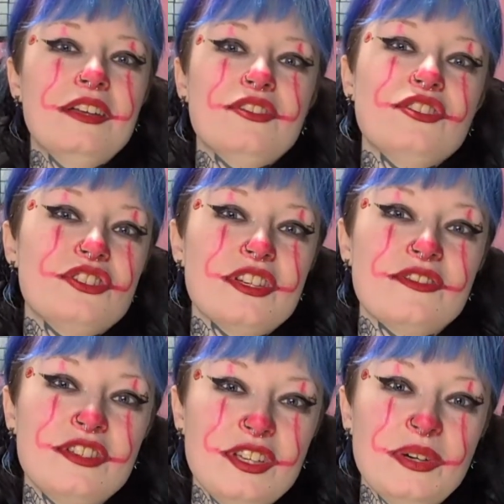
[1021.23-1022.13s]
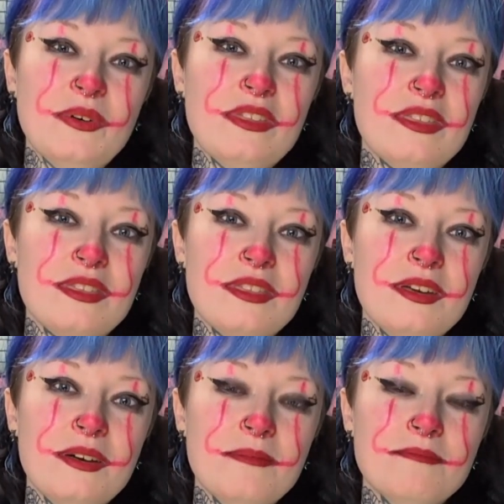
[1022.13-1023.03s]
So you just have to deal with me
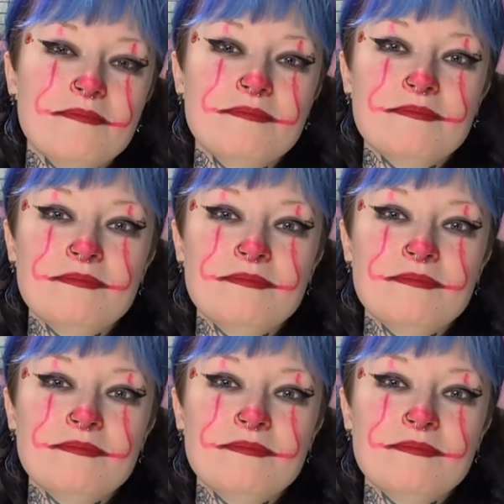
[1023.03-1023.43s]
and